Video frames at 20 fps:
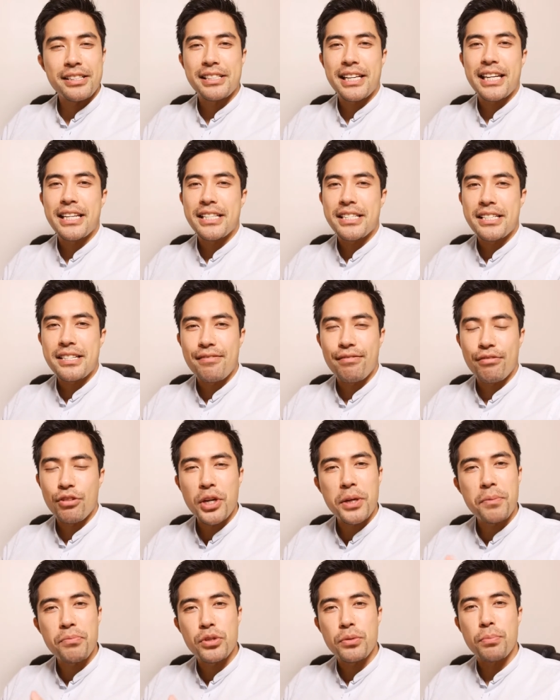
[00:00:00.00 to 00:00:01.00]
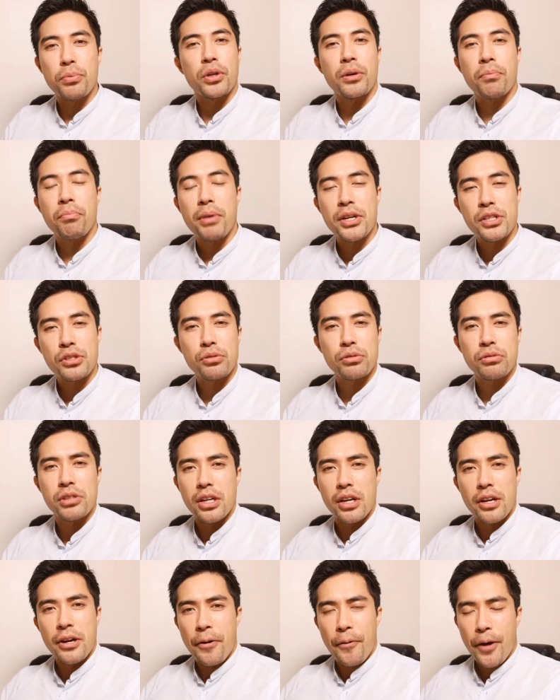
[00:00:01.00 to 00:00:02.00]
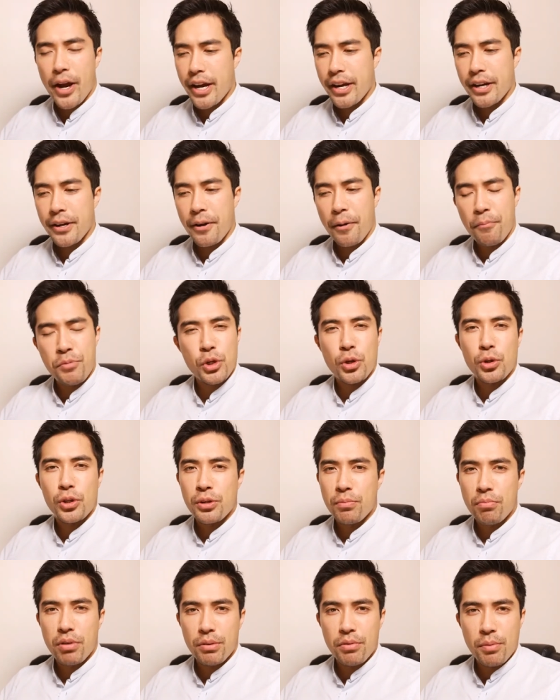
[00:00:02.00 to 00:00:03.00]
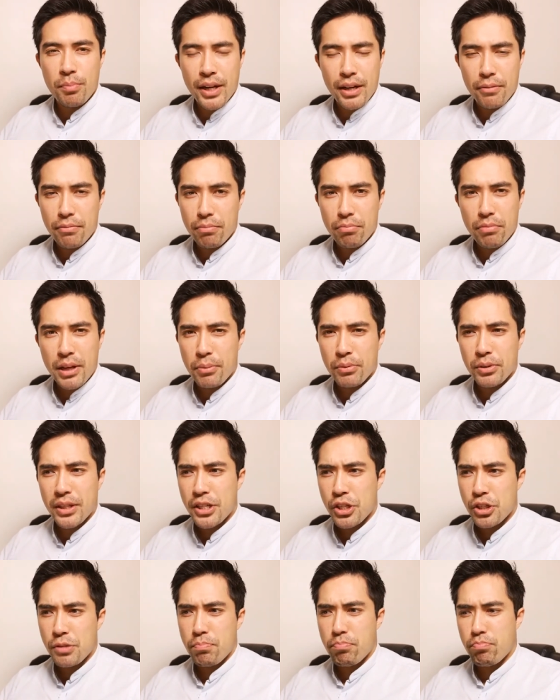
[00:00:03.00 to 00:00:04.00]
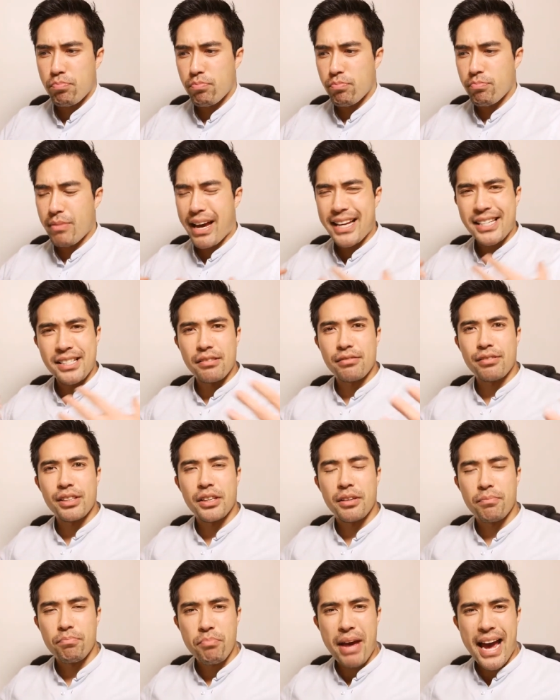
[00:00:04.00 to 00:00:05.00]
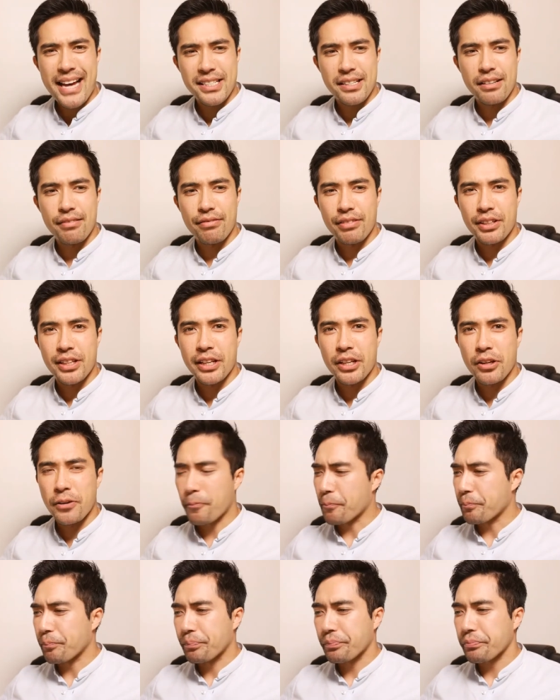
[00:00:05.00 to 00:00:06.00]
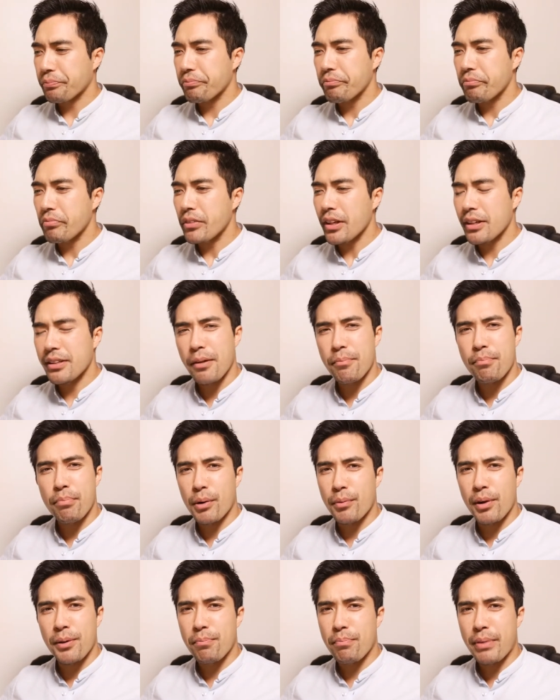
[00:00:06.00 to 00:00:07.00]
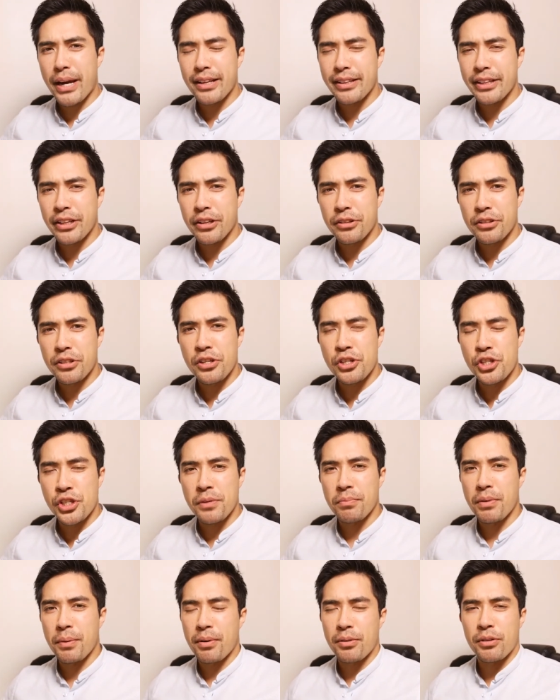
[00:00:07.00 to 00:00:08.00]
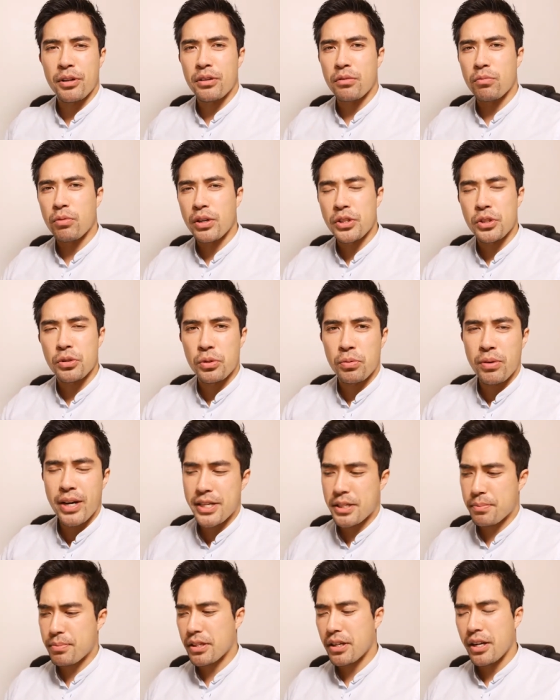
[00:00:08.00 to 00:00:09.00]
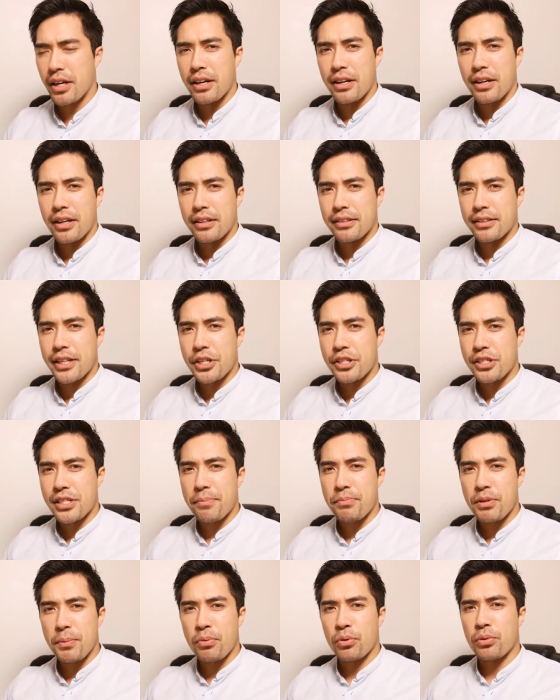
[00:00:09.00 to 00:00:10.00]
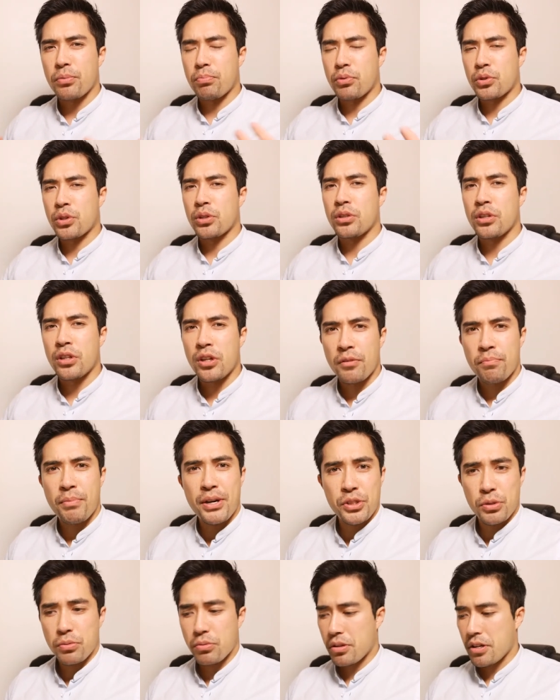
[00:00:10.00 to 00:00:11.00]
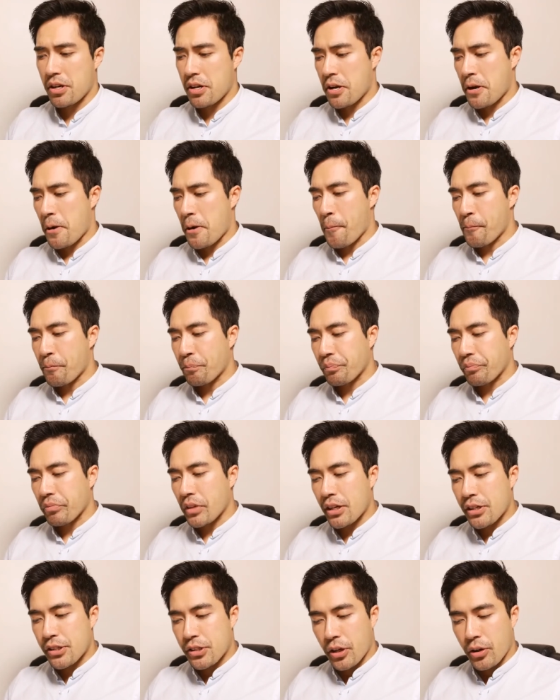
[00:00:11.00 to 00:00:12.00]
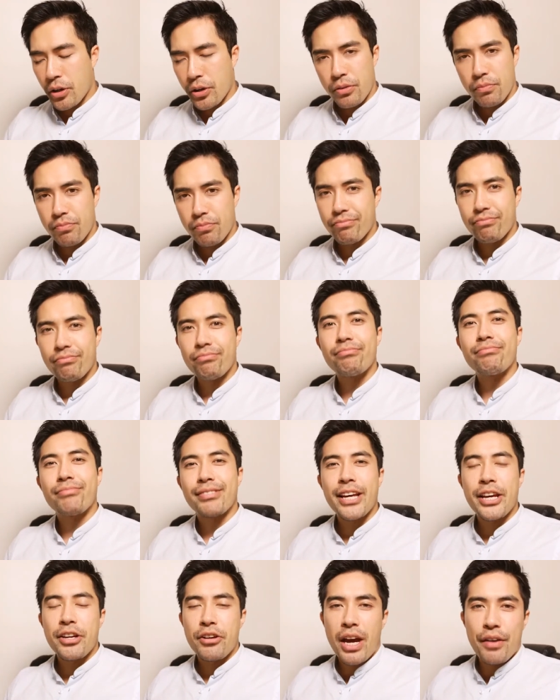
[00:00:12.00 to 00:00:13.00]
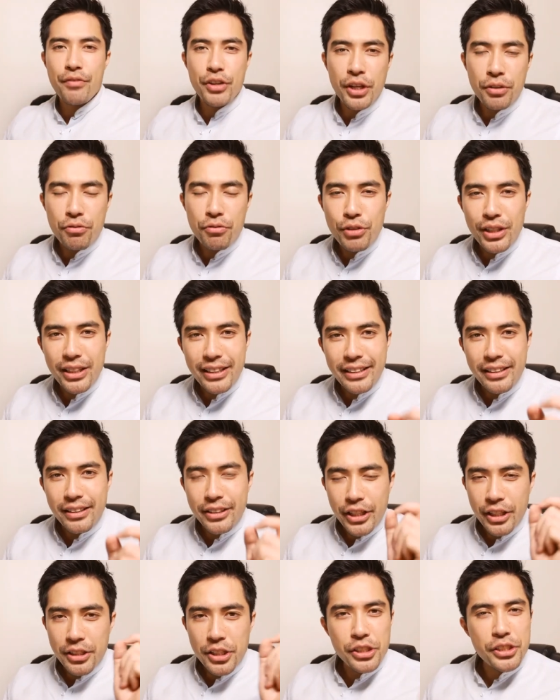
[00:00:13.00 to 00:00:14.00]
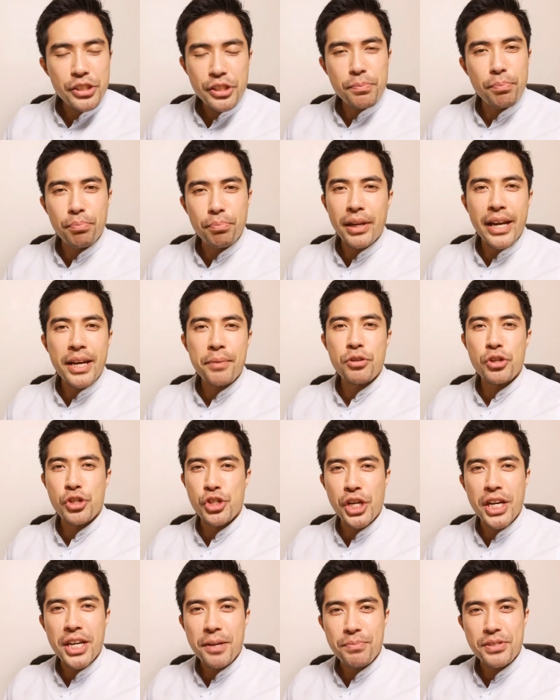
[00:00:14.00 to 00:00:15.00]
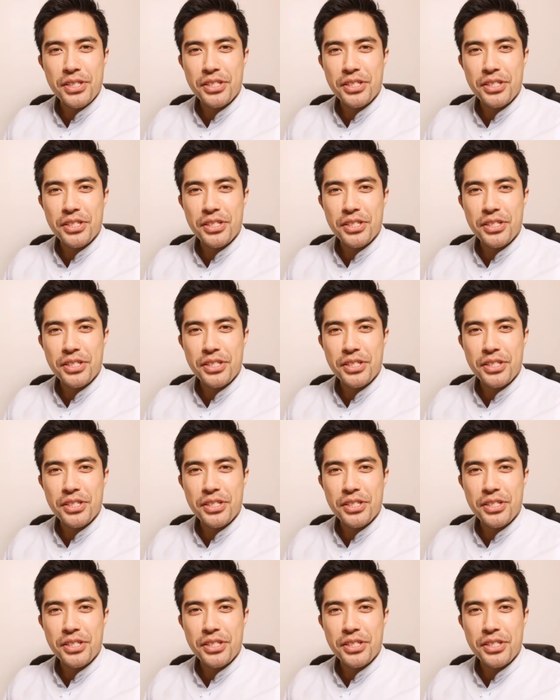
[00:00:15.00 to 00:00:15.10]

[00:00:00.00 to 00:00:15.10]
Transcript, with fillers: it's easy for him to put on muscle. And I'm sure you probably met people that are just massively massive and they don't they probably barely go to the gym. They probably go once or twice, but they just seem to put, put on a lot of muscle. So there you have it. You can really you can just, just blame your genes,